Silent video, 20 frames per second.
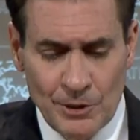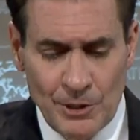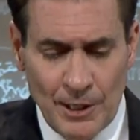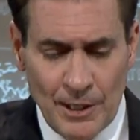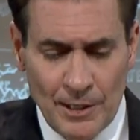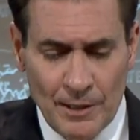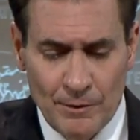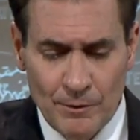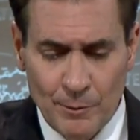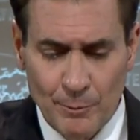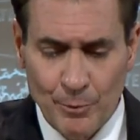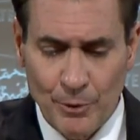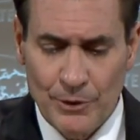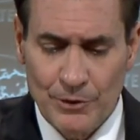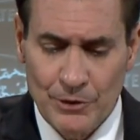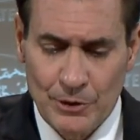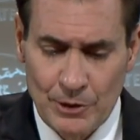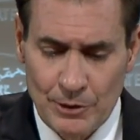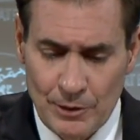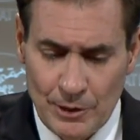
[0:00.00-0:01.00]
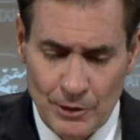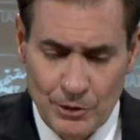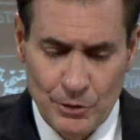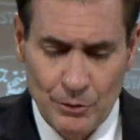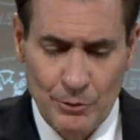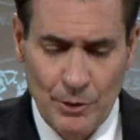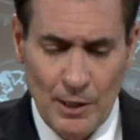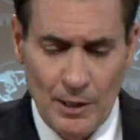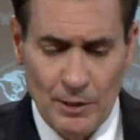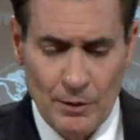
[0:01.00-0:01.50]
Today, the President
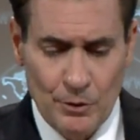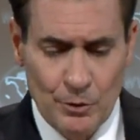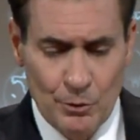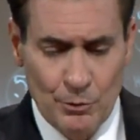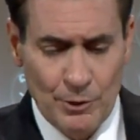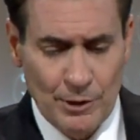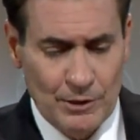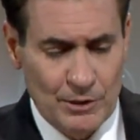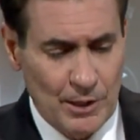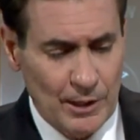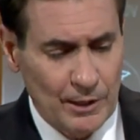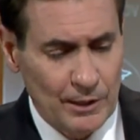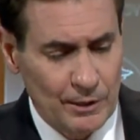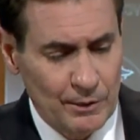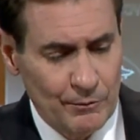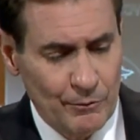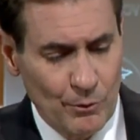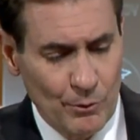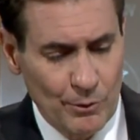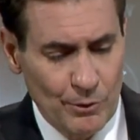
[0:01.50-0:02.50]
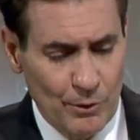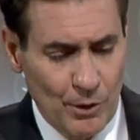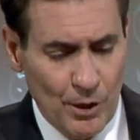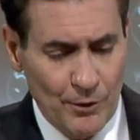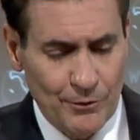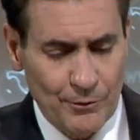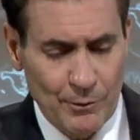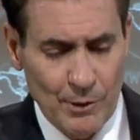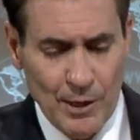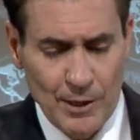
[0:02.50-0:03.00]
issued a new executive
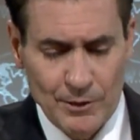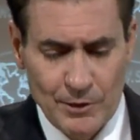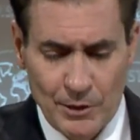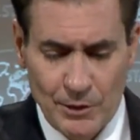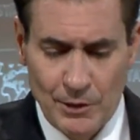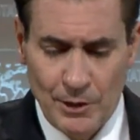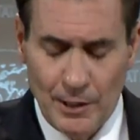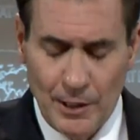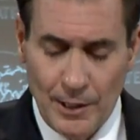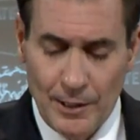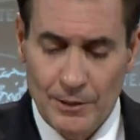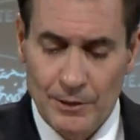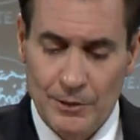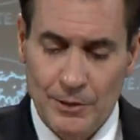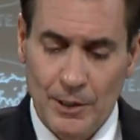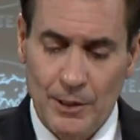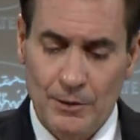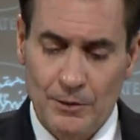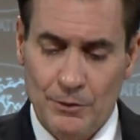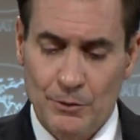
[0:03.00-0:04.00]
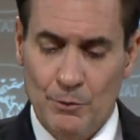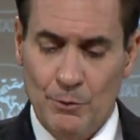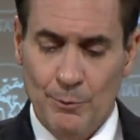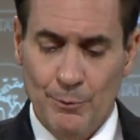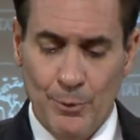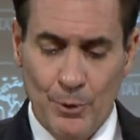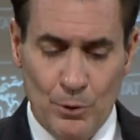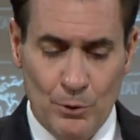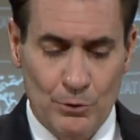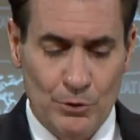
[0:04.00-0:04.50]
order authorizing the United States to
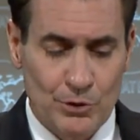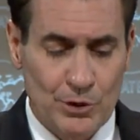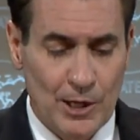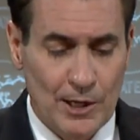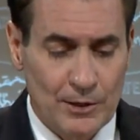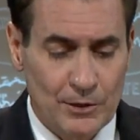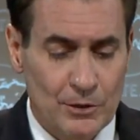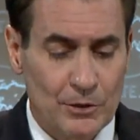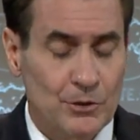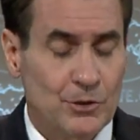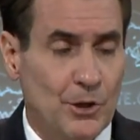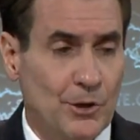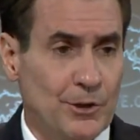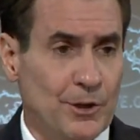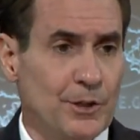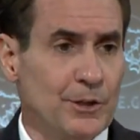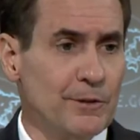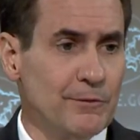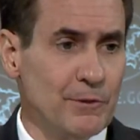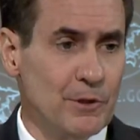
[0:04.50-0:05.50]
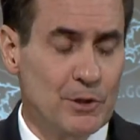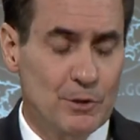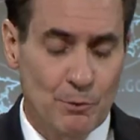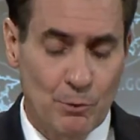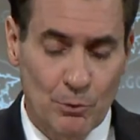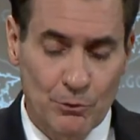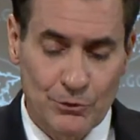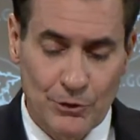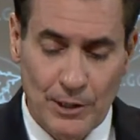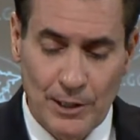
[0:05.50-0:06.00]
impose sanctions on
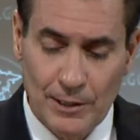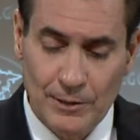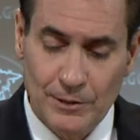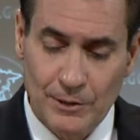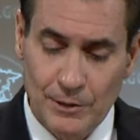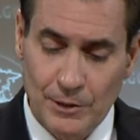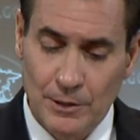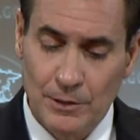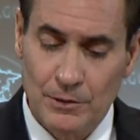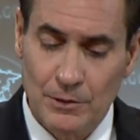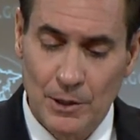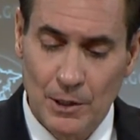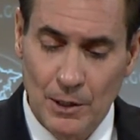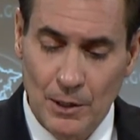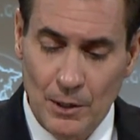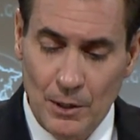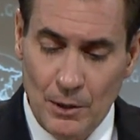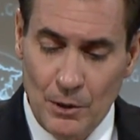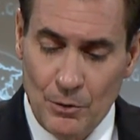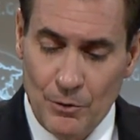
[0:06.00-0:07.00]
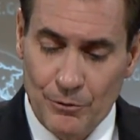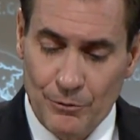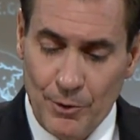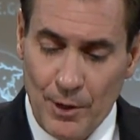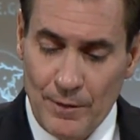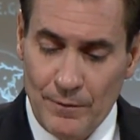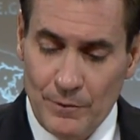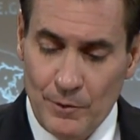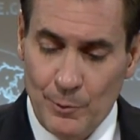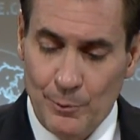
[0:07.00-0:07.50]
individuals and entities who
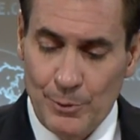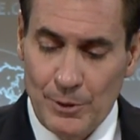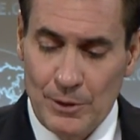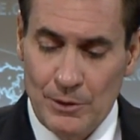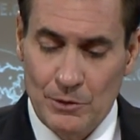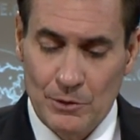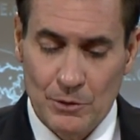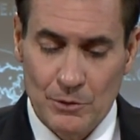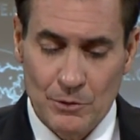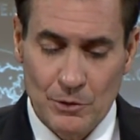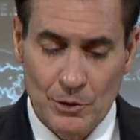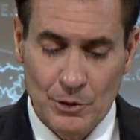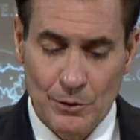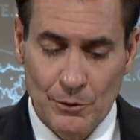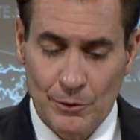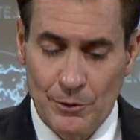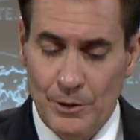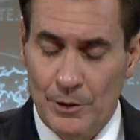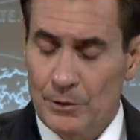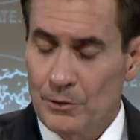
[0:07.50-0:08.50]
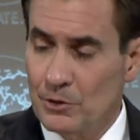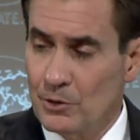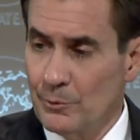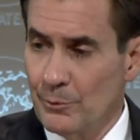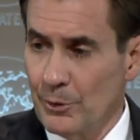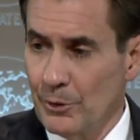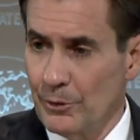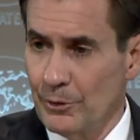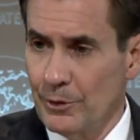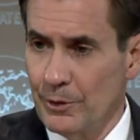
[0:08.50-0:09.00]
threaten the peace, security, and
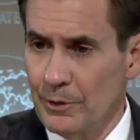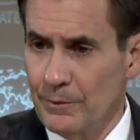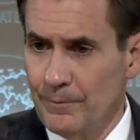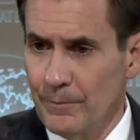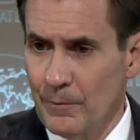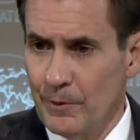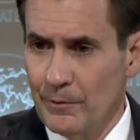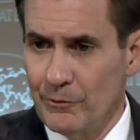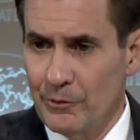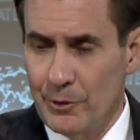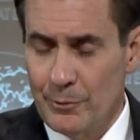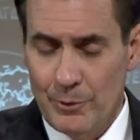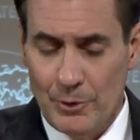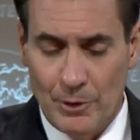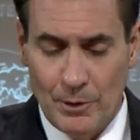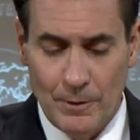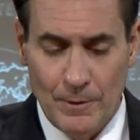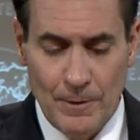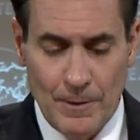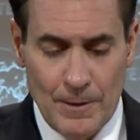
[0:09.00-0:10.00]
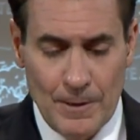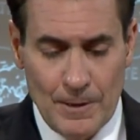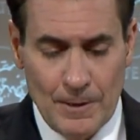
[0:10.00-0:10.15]
stability of Libya.